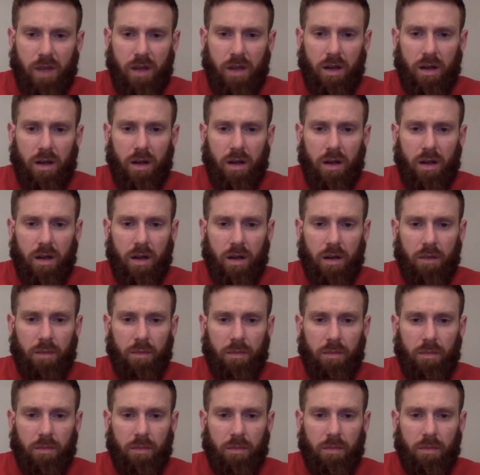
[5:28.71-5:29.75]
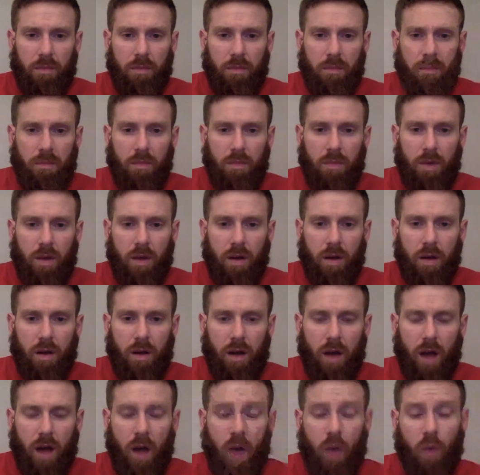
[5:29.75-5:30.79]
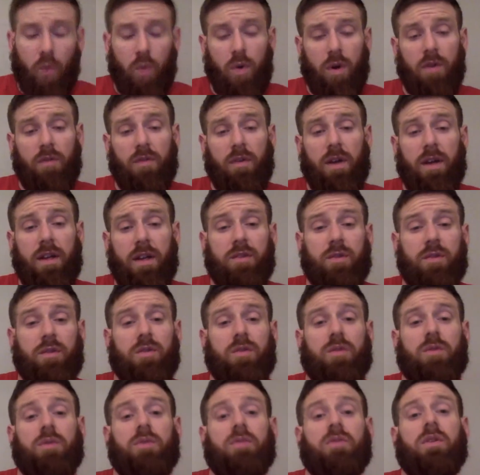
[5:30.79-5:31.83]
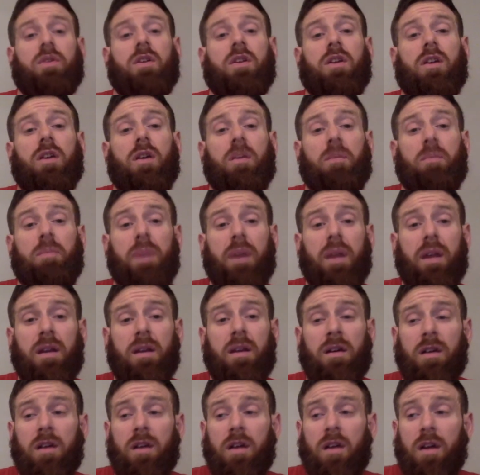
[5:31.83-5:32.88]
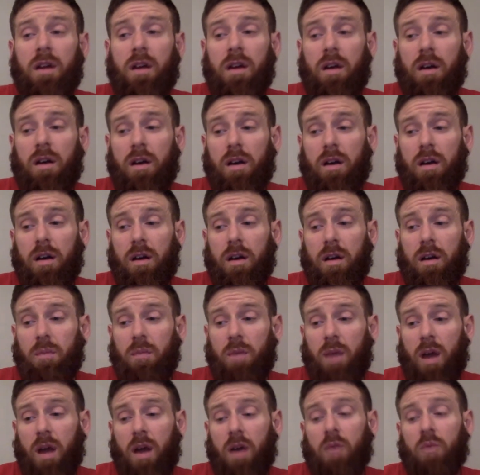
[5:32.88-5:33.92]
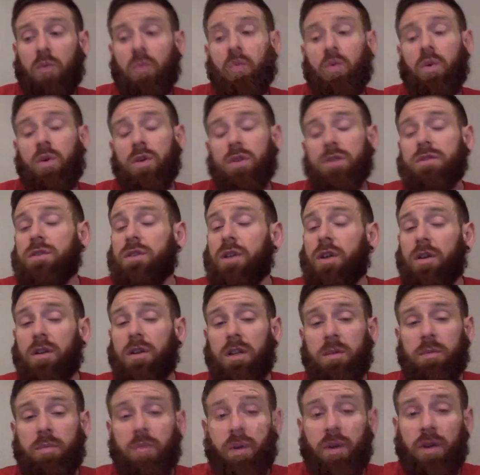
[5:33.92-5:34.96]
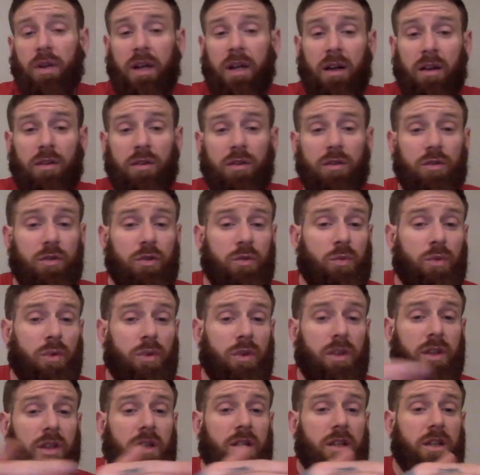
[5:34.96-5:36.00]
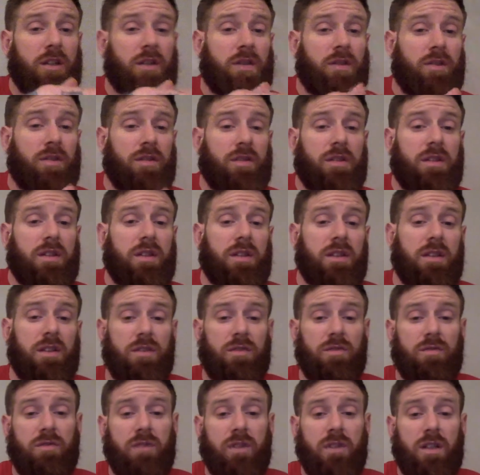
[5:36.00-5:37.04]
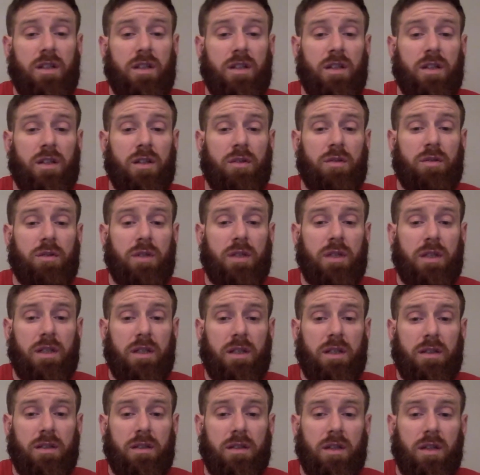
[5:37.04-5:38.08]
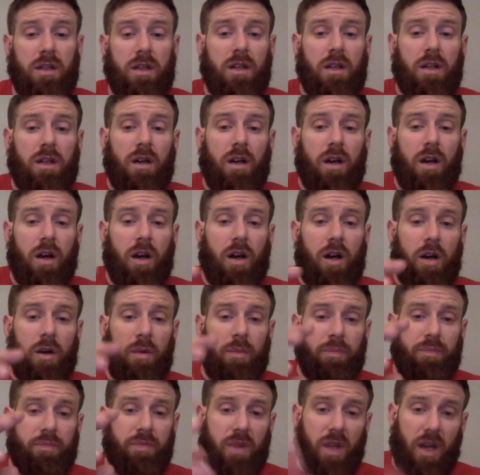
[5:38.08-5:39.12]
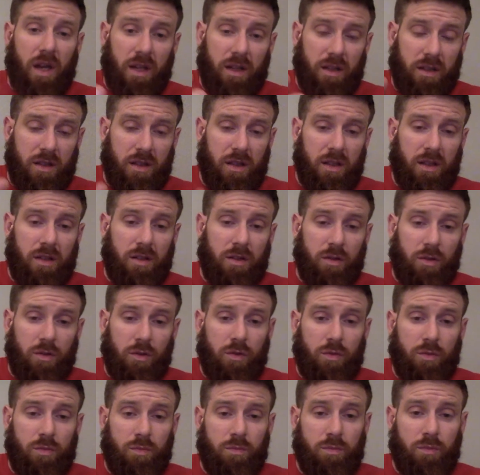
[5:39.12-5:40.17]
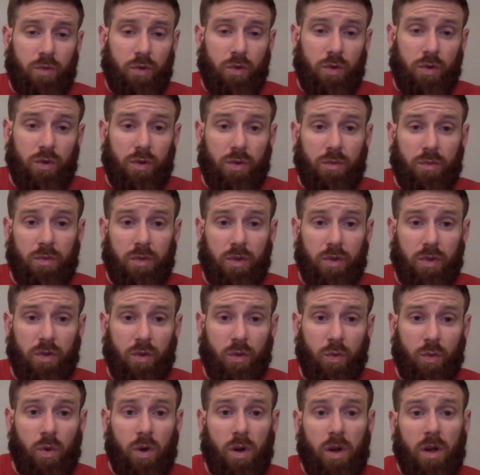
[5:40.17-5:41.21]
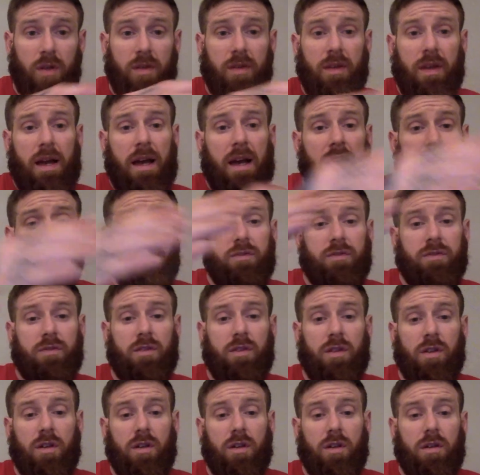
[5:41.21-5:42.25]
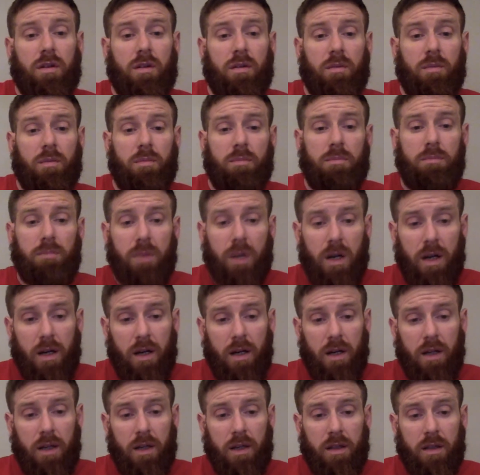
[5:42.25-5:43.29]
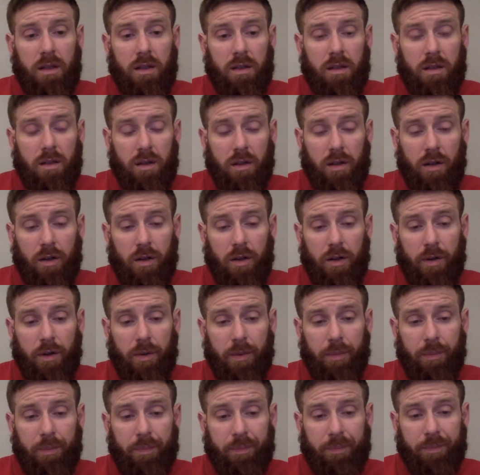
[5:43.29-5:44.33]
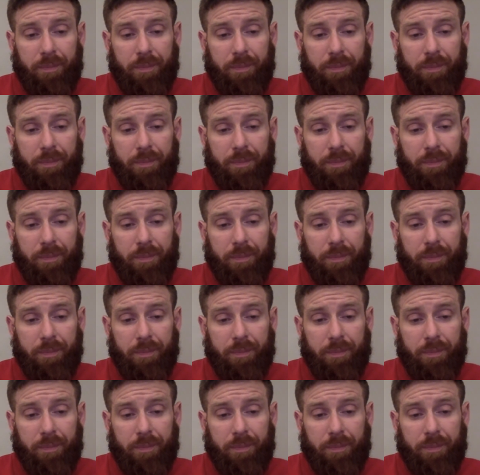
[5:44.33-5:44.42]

um, I would have liked it to have gone a lot better. Um, I was totally burnt out though, because one thing that you don't see in this video is um, I did do some squats after my um,